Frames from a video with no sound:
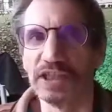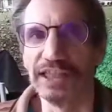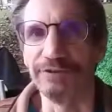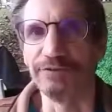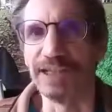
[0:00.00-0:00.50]

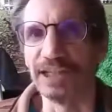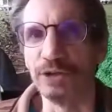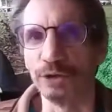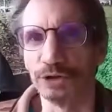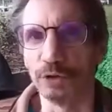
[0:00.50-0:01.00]
if we are
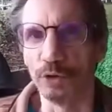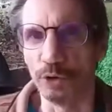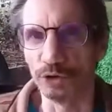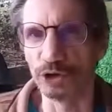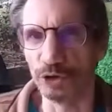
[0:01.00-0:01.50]
not
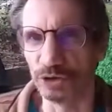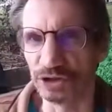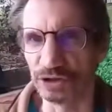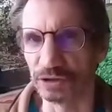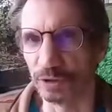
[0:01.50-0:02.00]

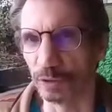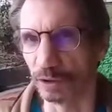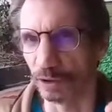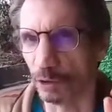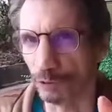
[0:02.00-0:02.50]
conscious
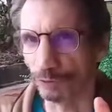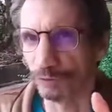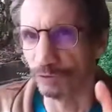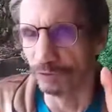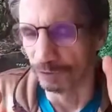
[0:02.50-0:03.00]

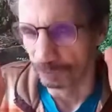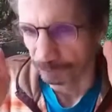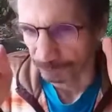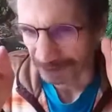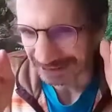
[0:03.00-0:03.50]
of
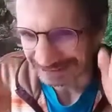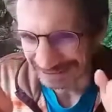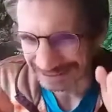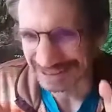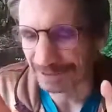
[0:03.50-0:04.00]
at
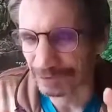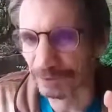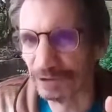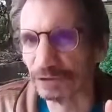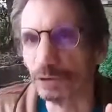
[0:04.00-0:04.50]
that time
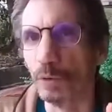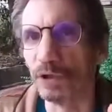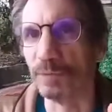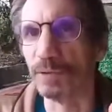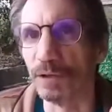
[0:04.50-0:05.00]
when we
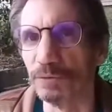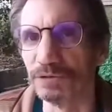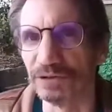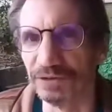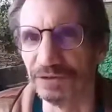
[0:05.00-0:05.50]
talk about,
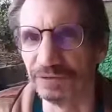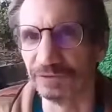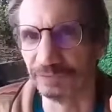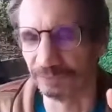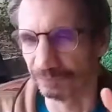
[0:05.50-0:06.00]

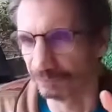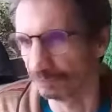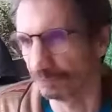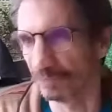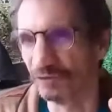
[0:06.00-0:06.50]

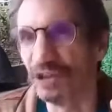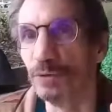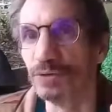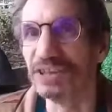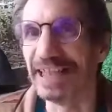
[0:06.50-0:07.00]
we
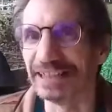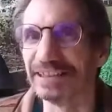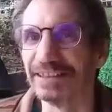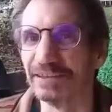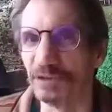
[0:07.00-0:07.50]
use that
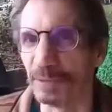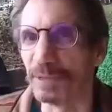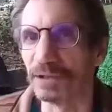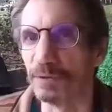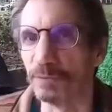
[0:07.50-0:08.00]

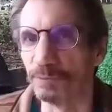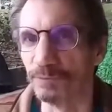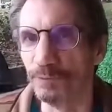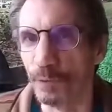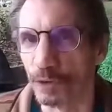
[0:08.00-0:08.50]
grammar or
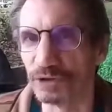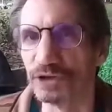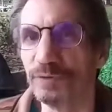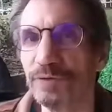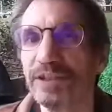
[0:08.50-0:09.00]
word,
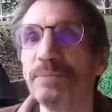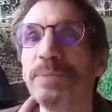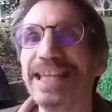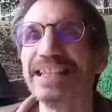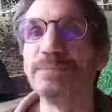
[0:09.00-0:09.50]
we will
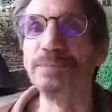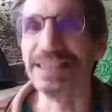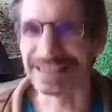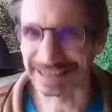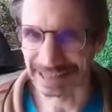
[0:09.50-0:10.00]
make
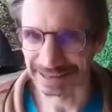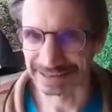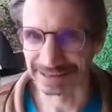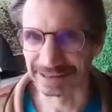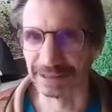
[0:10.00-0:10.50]
mistakes.